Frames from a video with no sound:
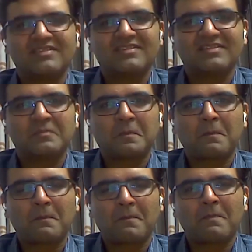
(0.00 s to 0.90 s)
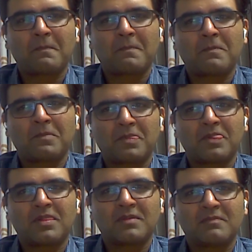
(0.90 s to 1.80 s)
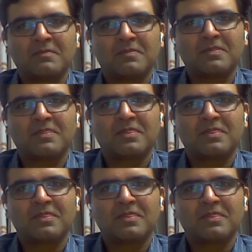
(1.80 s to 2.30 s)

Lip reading: We probably dropped 4 catches total.